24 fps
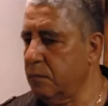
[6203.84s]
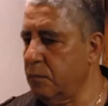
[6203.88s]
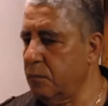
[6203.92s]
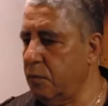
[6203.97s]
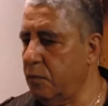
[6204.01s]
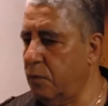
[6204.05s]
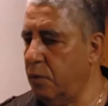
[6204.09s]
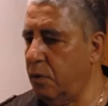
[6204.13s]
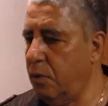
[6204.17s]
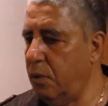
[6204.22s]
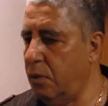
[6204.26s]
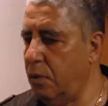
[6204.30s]

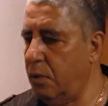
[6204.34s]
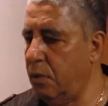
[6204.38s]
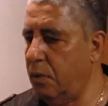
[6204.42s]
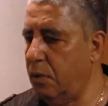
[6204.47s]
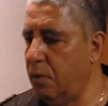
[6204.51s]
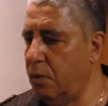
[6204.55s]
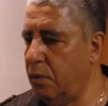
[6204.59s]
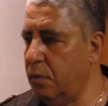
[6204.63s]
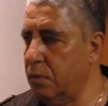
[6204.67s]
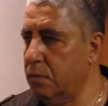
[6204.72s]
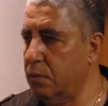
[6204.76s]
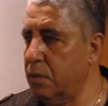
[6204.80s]
Whoa.
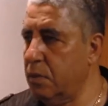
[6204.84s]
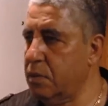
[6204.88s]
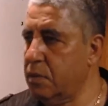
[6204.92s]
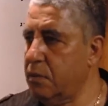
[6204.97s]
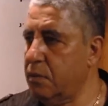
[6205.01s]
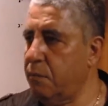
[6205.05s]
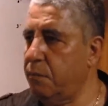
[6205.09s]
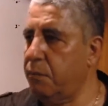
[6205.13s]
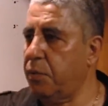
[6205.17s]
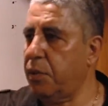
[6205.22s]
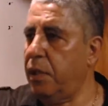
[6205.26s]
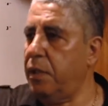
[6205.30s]
This is a
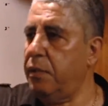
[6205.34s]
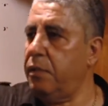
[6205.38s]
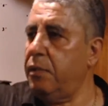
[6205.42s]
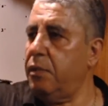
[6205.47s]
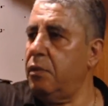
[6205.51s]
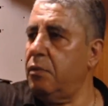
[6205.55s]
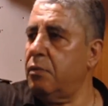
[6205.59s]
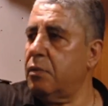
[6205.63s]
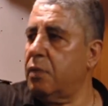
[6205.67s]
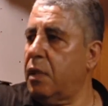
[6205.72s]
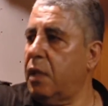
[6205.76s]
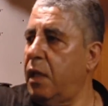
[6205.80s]
brand
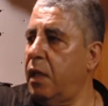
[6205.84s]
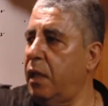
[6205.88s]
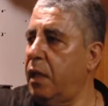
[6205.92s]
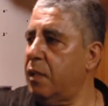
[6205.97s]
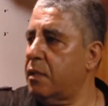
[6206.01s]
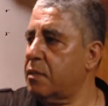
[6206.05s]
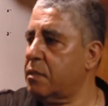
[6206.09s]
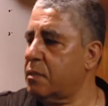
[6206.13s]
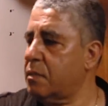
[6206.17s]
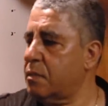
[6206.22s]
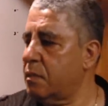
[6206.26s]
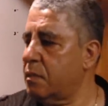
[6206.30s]
new case.